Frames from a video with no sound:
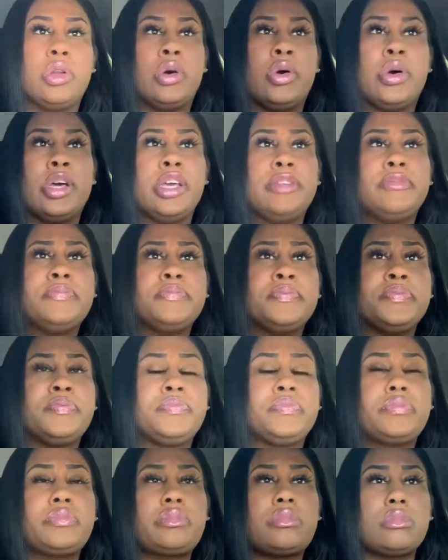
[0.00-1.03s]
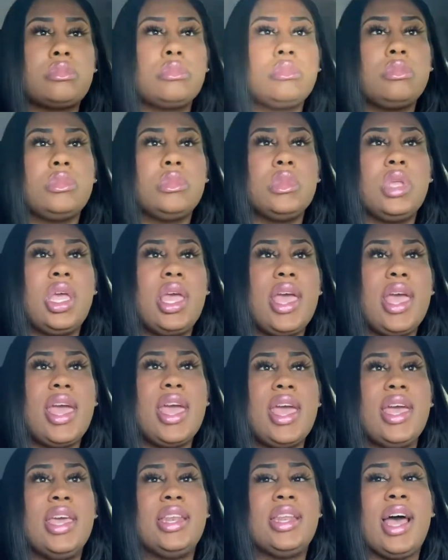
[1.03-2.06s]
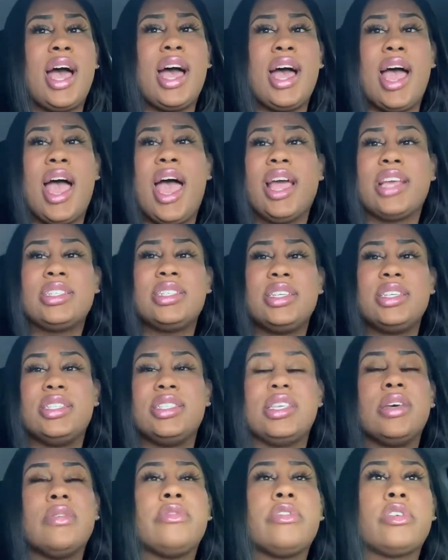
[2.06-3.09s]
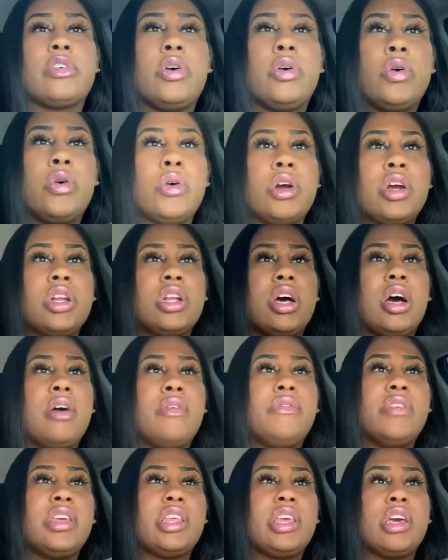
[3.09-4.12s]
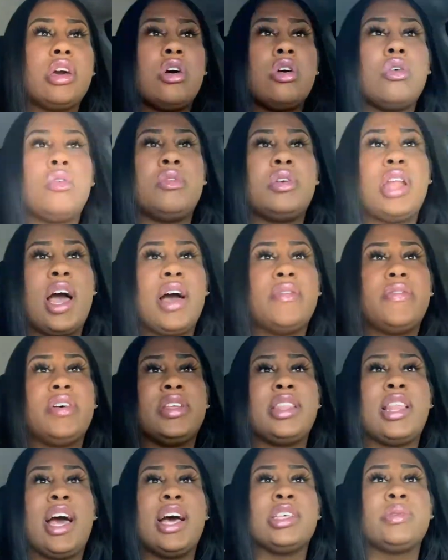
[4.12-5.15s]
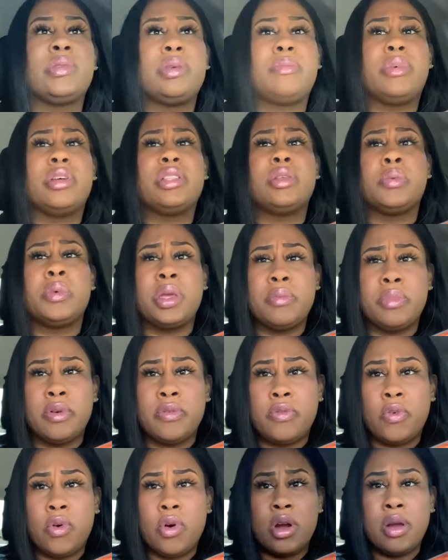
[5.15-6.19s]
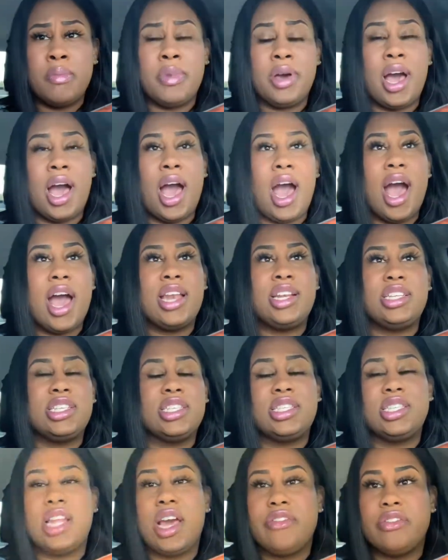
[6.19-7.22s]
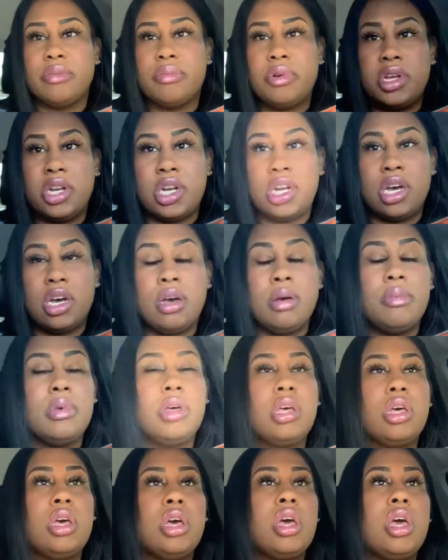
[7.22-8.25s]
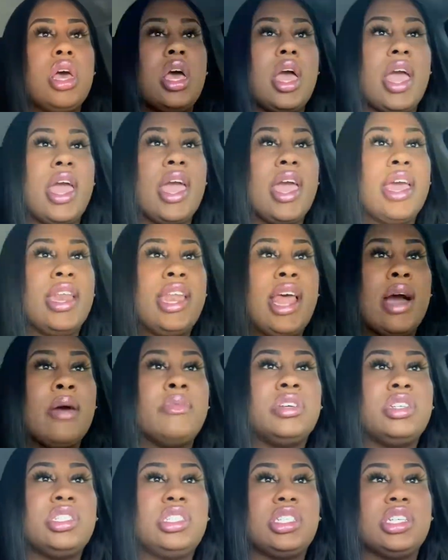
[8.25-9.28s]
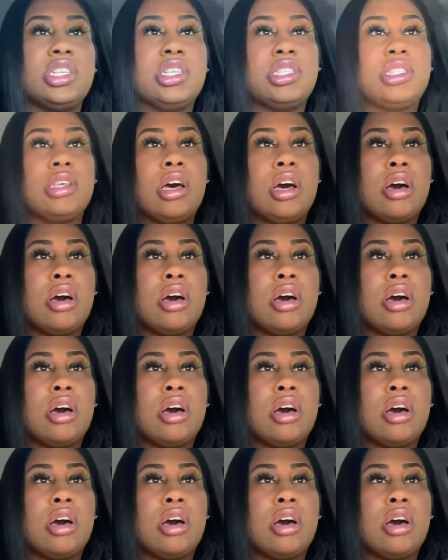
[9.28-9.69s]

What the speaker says: on. And I actually did record a video, not for last week, but the week before, but I just never put it up. And that was just